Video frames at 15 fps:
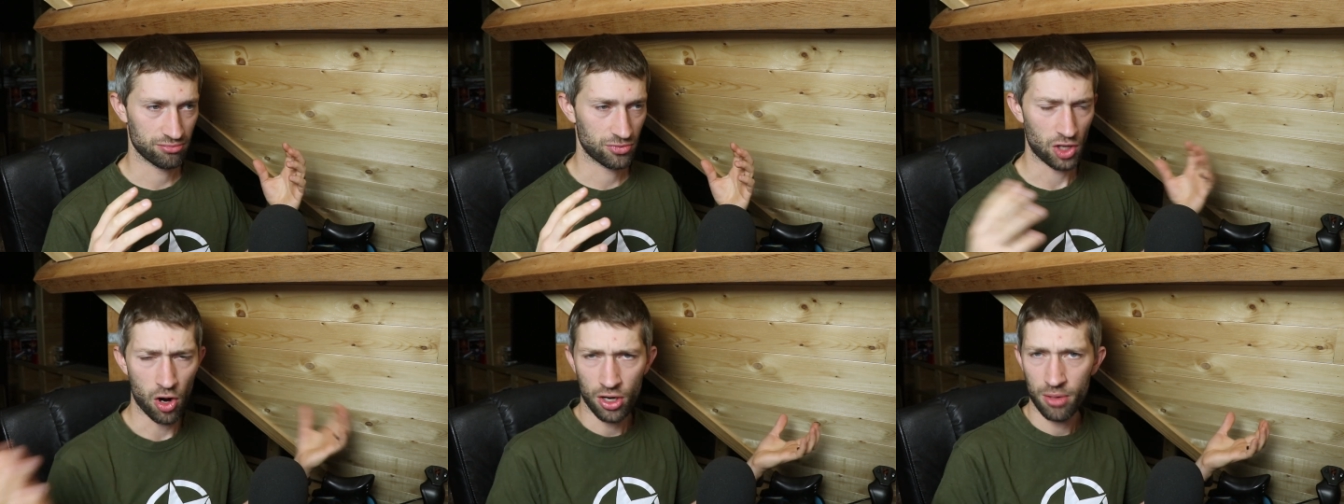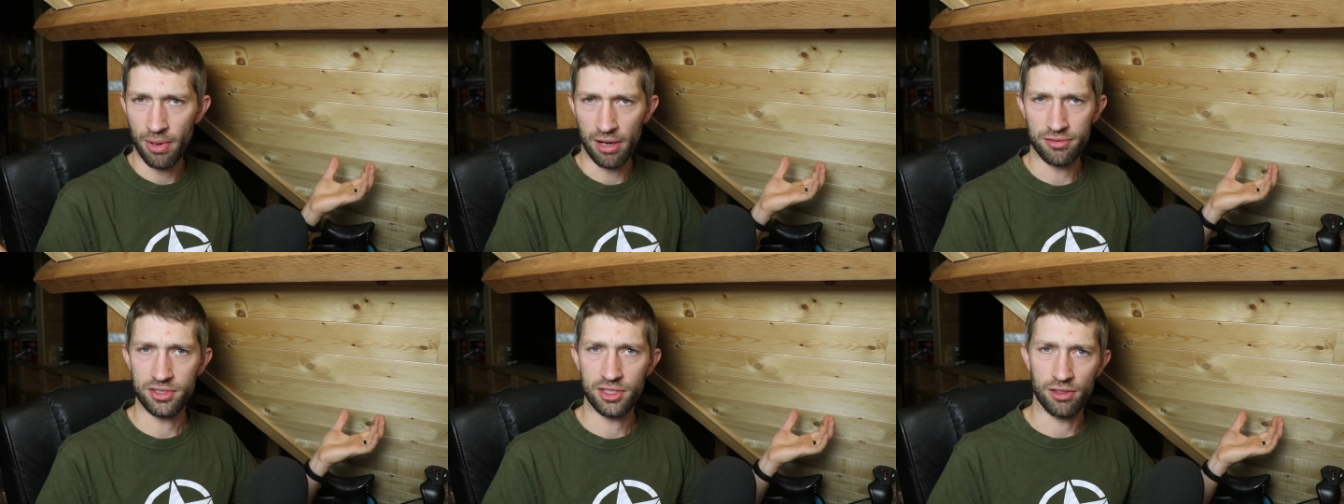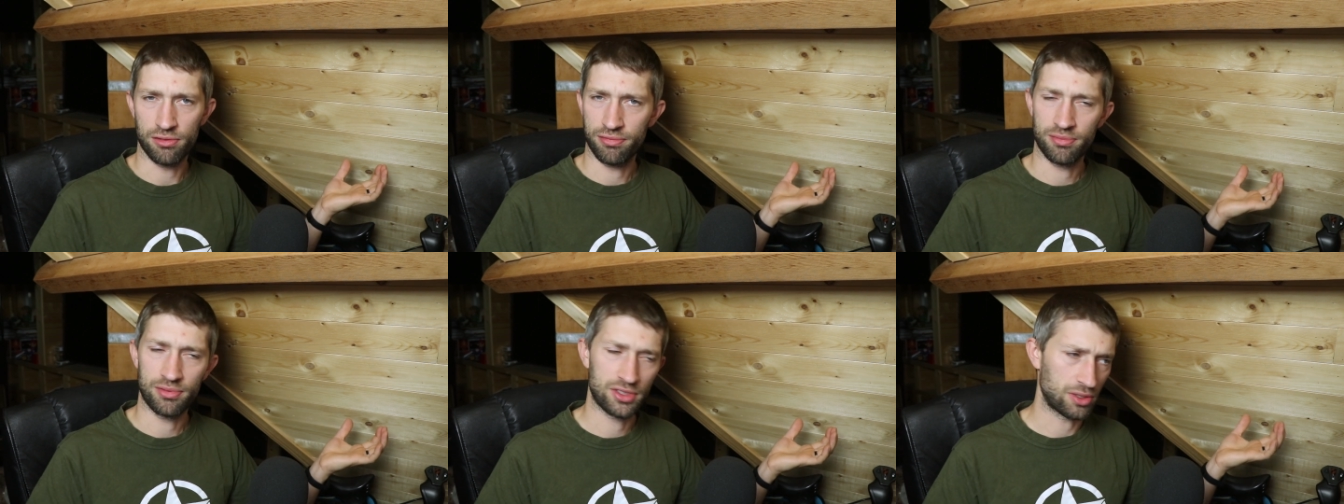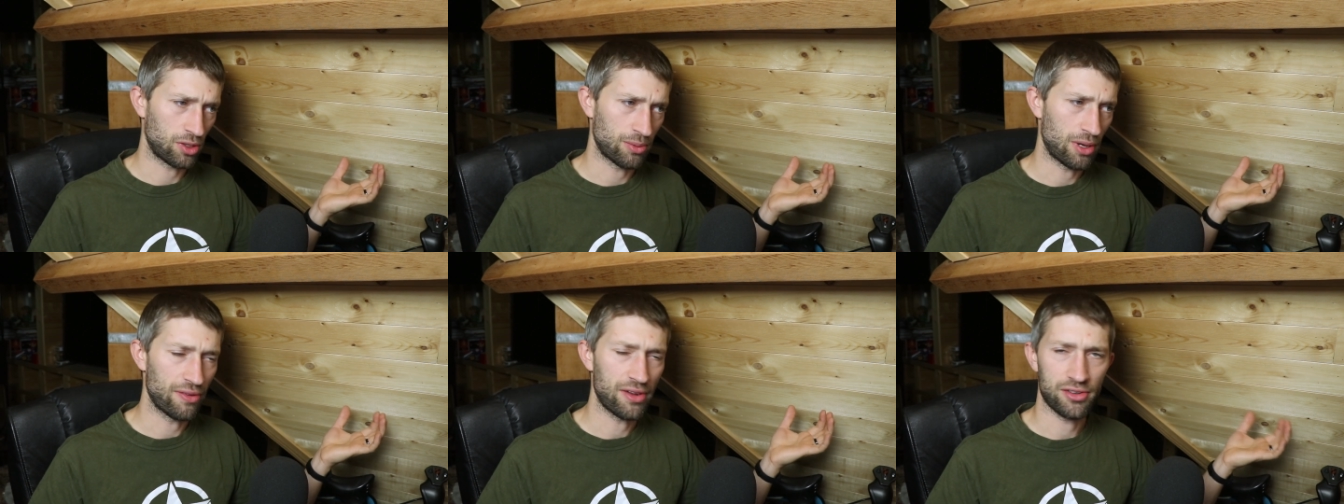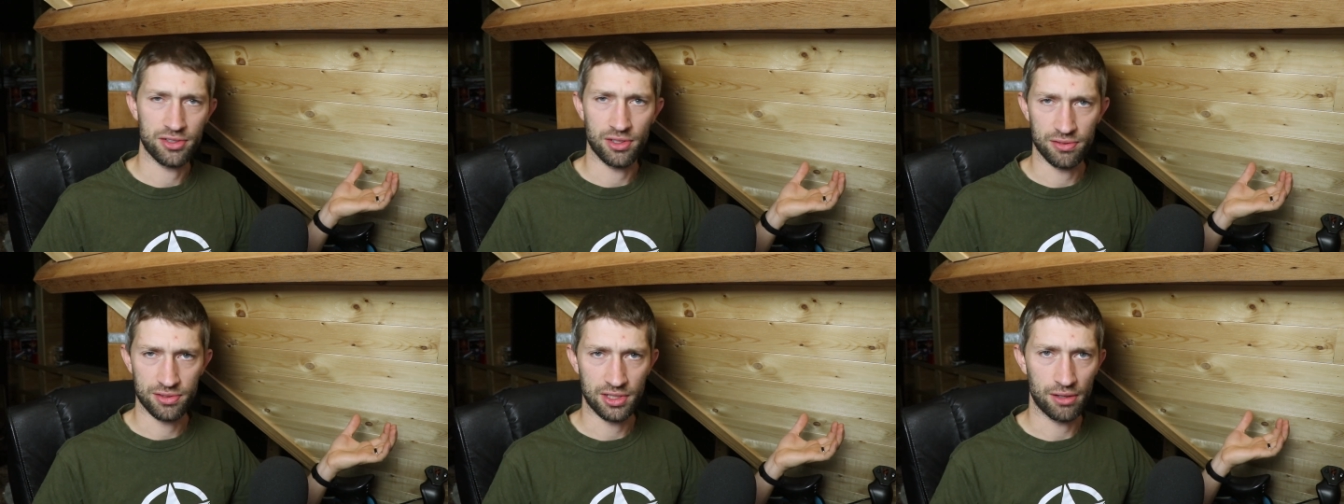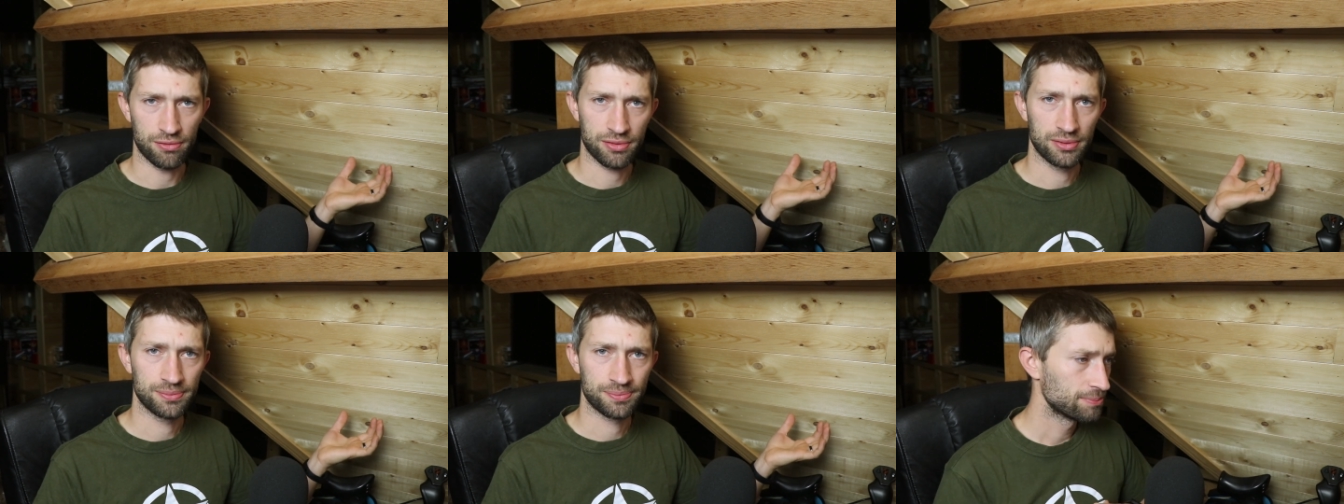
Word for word: talk about stuff, talk about airsoft stuff.